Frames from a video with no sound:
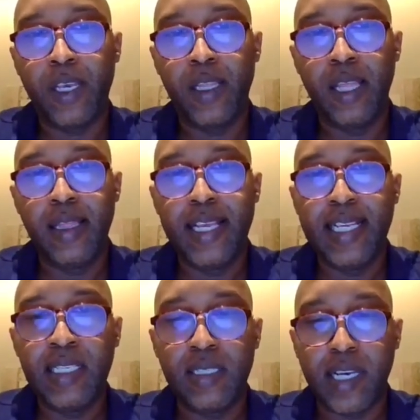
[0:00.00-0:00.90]

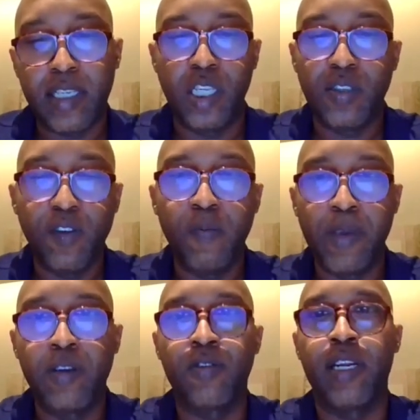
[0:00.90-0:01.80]
these successful
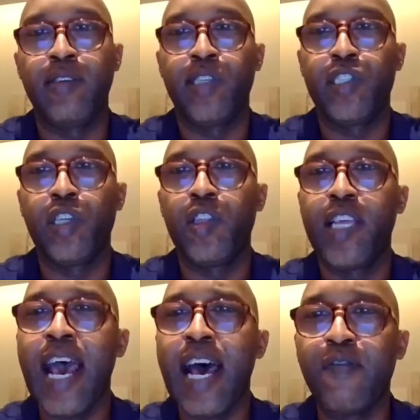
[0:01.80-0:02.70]
big organizations, they
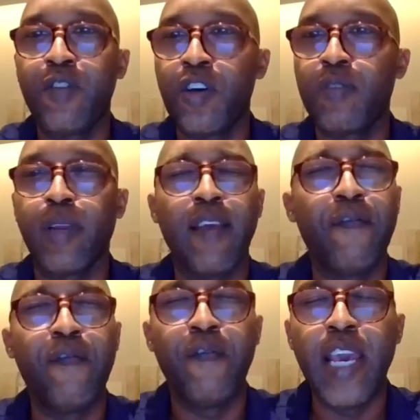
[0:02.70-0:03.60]
have normally
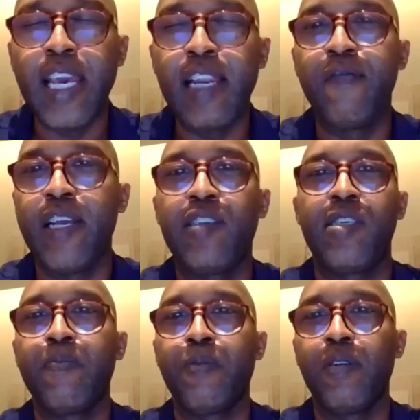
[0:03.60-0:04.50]
very, very
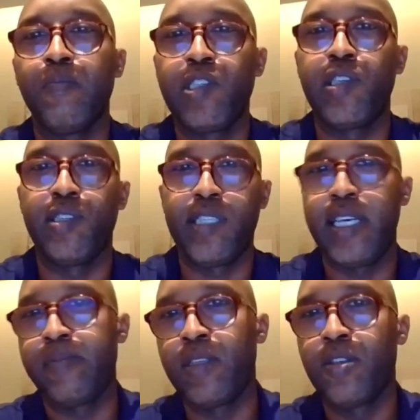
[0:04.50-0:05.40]
simple mission
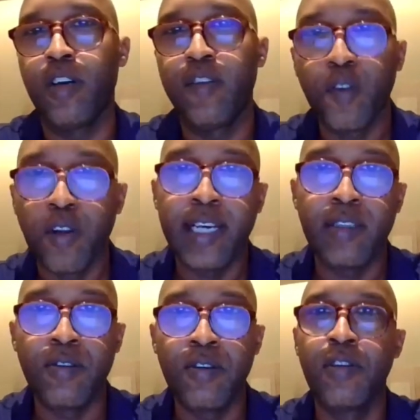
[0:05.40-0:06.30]
statements. So if you look
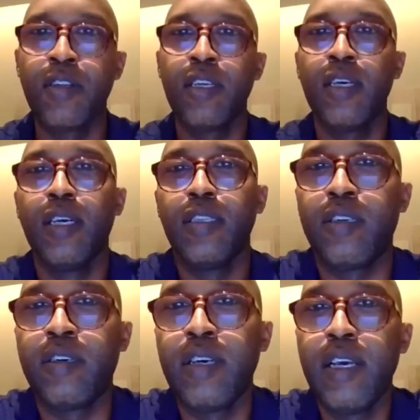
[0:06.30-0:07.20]
at Google, you
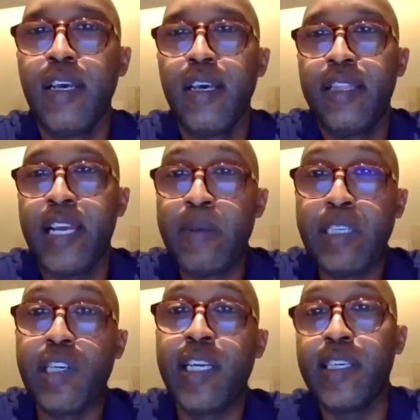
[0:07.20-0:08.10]
know, their
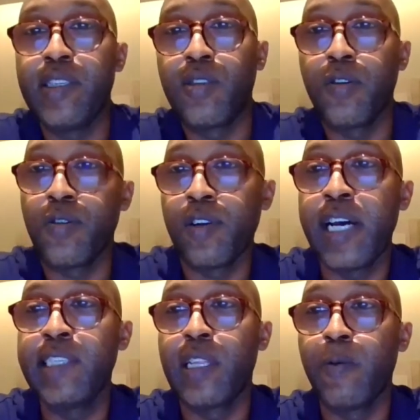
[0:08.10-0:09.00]
mission is to
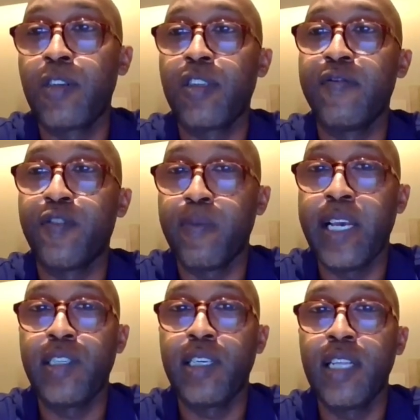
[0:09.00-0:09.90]
organize the world
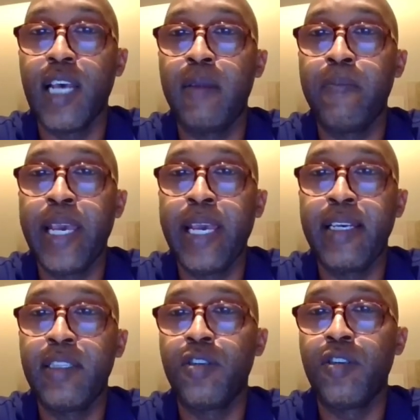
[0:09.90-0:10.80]
information and make
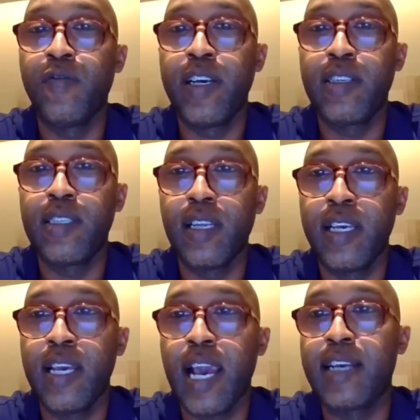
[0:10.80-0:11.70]
it
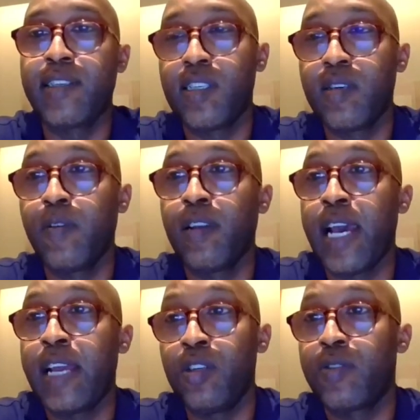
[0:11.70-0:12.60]
universally accessible
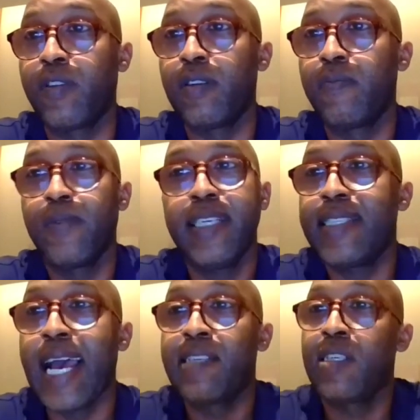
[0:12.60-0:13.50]
and useful. It's
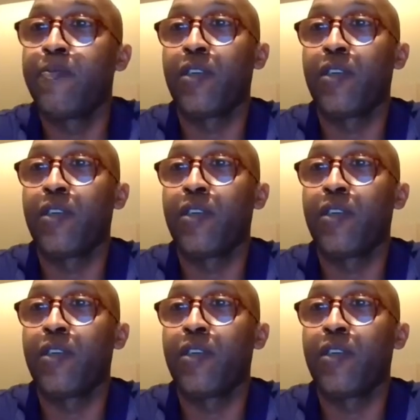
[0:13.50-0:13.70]
as simple as